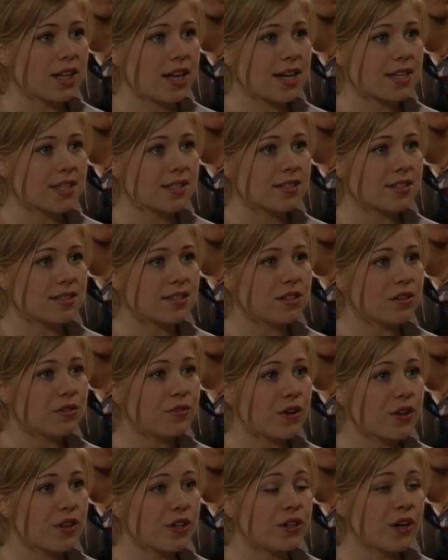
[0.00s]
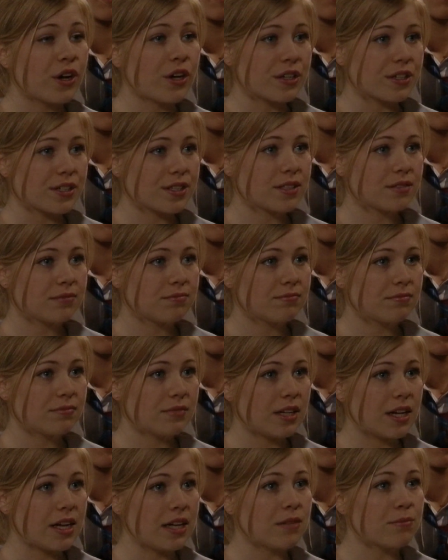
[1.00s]
your classes until further notice,
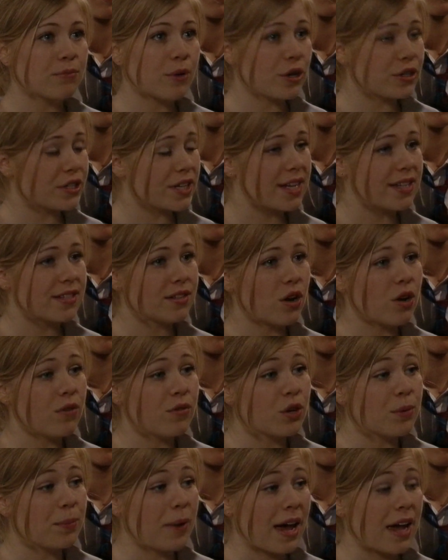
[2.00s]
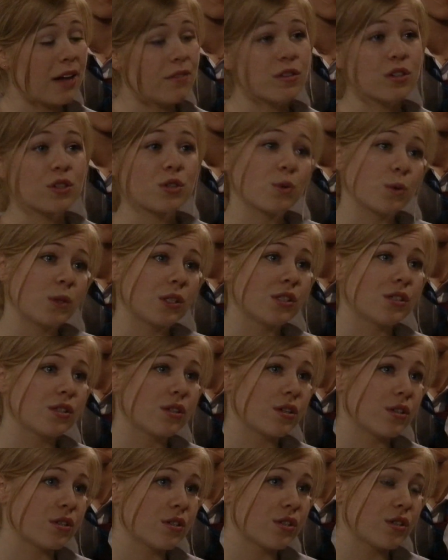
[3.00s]
in protest over your behaviour towards
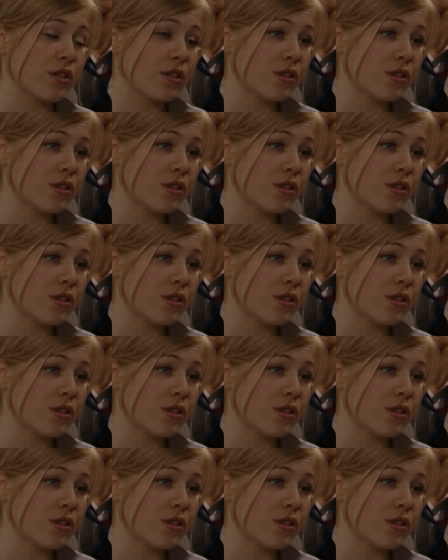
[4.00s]
certain